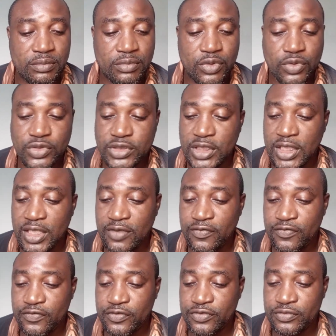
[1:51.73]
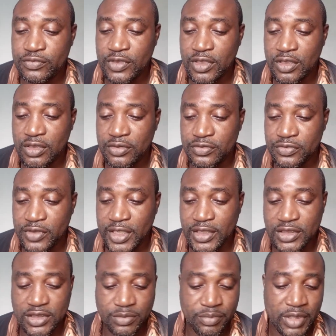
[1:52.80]
books I have
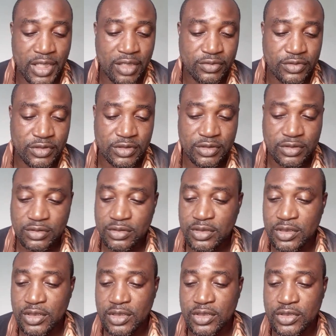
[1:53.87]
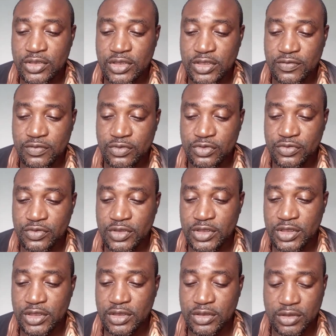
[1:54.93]
write about Civil
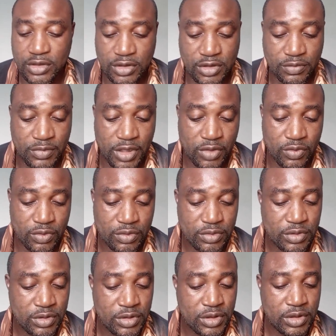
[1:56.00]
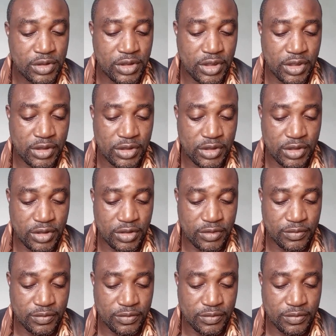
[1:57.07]
3D is a manual, and